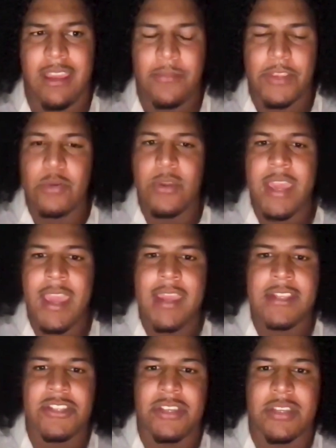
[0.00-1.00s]
you
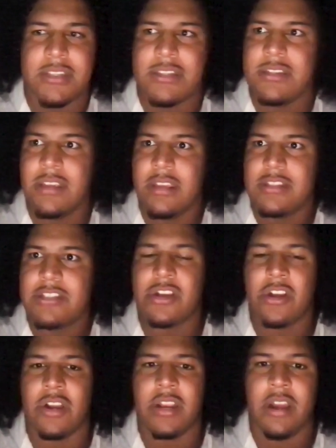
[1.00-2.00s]
can't just
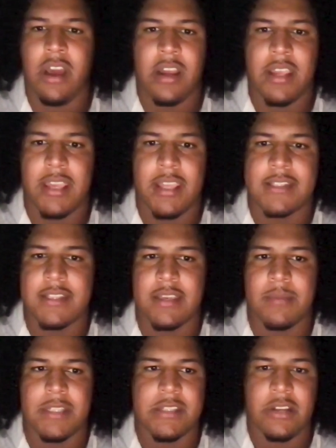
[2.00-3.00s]
turn it on against
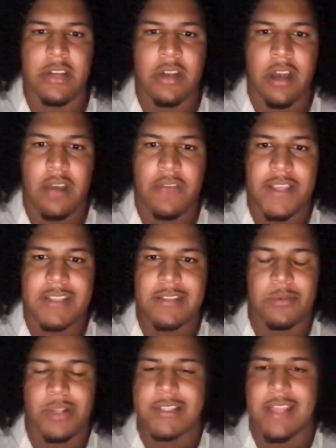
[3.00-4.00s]
them and turn it off. That's
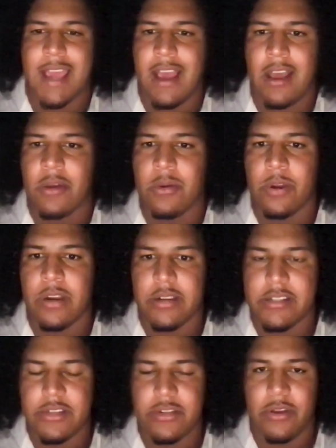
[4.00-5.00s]
the that's not how it
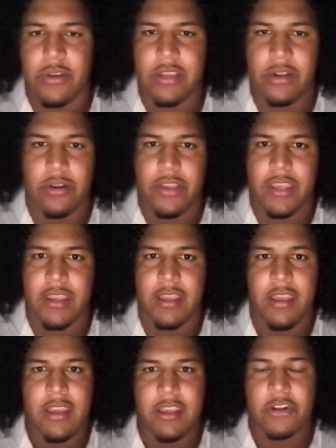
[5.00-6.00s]
works. Yeah. You don't you don't get
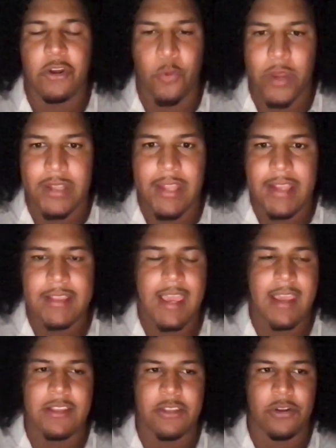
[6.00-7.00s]
you don't win like
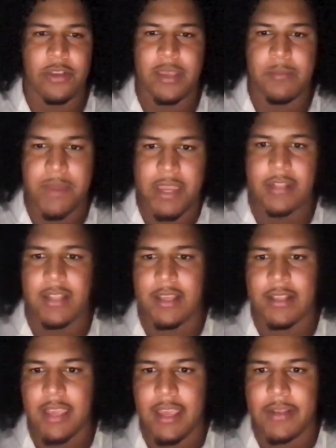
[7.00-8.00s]
that, and you don't get paid like that.